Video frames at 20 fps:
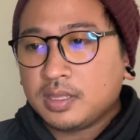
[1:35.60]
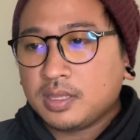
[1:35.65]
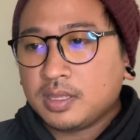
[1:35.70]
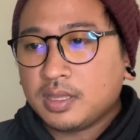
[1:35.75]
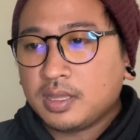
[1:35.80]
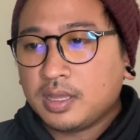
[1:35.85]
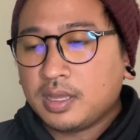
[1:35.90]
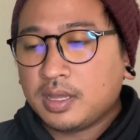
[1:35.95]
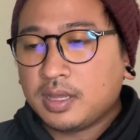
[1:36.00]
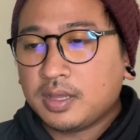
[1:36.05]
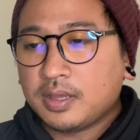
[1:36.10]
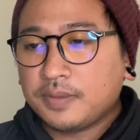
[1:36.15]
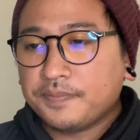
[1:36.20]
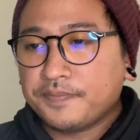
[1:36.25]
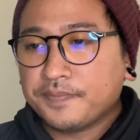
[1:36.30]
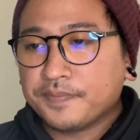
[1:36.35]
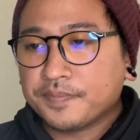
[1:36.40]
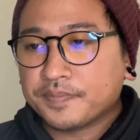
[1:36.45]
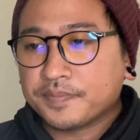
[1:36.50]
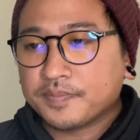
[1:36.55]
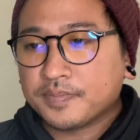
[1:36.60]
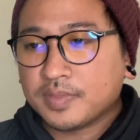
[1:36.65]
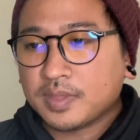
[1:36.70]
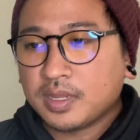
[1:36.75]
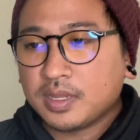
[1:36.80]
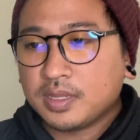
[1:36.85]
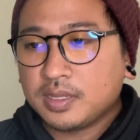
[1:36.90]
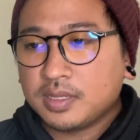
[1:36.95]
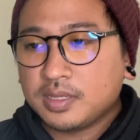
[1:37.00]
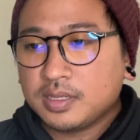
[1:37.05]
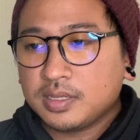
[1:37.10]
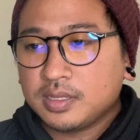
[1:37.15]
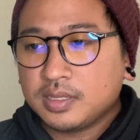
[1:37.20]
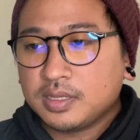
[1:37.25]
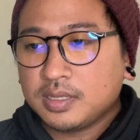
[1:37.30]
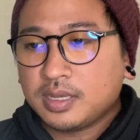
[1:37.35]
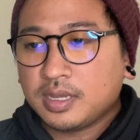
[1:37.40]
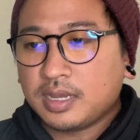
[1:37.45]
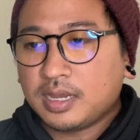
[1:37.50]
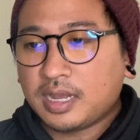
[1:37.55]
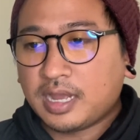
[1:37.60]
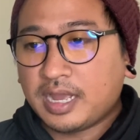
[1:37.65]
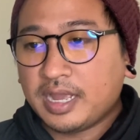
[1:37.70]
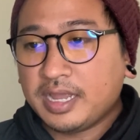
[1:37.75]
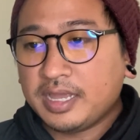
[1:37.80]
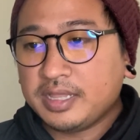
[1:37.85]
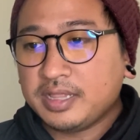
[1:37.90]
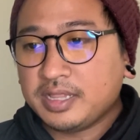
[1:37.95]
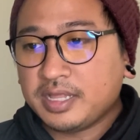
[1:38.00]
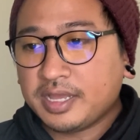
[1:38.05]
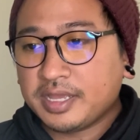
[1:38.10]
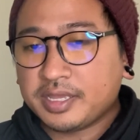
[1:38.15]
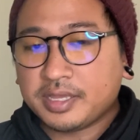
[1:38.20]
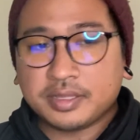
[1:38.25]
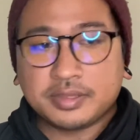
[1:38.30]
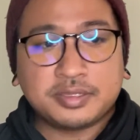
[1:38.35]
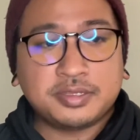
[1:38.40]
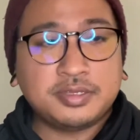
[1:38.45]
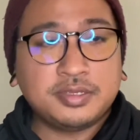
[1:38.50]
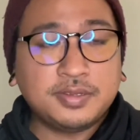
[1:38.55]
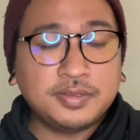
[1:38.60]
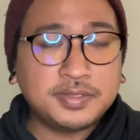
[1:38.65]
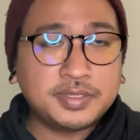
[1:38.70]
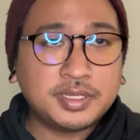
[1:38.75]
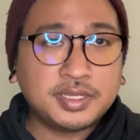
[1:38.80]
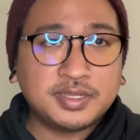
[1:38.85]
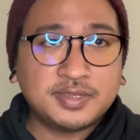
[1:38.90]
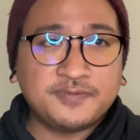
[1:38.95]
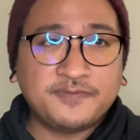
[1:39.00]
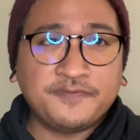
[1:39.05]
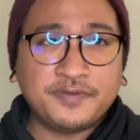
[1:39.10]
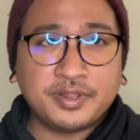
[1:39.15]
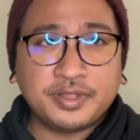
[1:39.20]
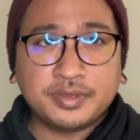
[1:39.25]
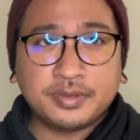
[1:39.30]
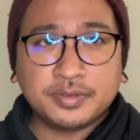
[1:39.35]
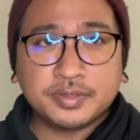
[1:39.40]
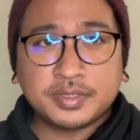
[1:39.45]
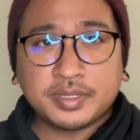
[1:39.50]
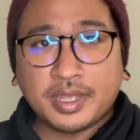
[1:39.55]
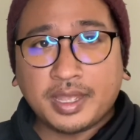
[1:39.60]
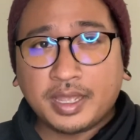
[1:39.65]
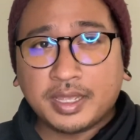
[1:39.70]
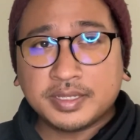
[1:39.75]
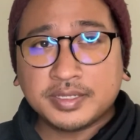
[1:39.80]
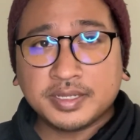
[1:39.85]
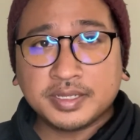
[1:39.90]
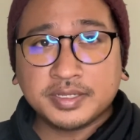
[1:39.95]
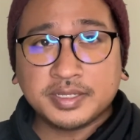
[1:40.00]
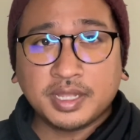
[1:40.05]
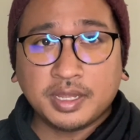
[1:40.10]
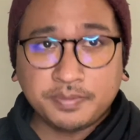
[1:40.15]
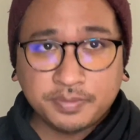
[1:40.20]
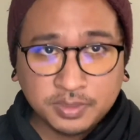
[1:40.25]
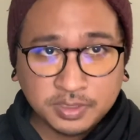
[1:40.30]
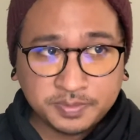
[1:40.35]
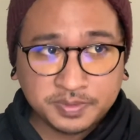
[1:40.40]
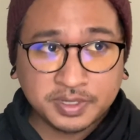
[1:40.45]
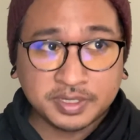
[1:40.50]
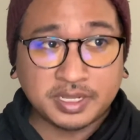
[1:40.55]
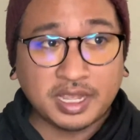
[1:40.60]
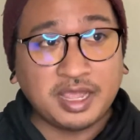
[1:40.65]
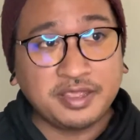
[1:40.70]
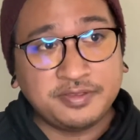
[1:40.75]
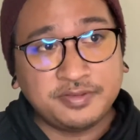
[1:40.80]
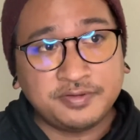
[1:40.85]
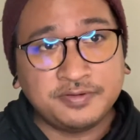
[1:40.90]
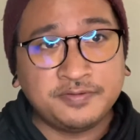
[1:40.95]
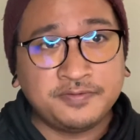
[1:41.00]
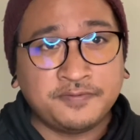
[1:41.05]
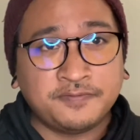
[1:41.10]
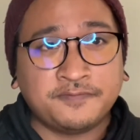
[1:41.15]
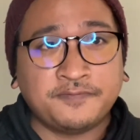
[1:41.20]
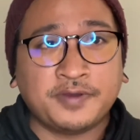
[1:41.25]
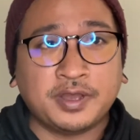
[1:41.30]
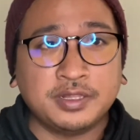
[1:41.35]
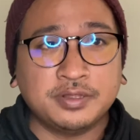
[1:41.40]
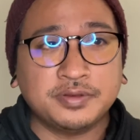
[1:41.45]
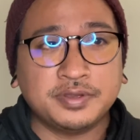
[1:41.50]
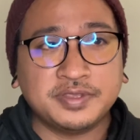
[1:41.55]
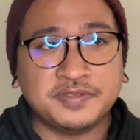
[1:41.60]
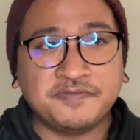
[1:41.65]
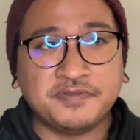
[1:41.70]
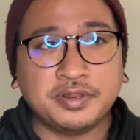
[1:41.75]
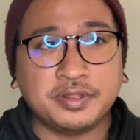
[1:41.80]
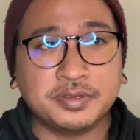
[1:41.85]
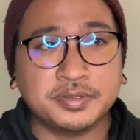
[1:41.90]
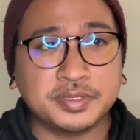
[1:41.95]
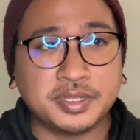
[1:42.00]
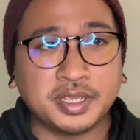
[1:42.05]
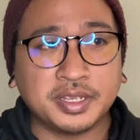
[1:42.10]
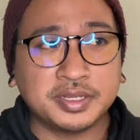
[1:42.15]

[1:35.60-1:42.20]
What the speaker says: I like to use his videos as examples because I do follow his videos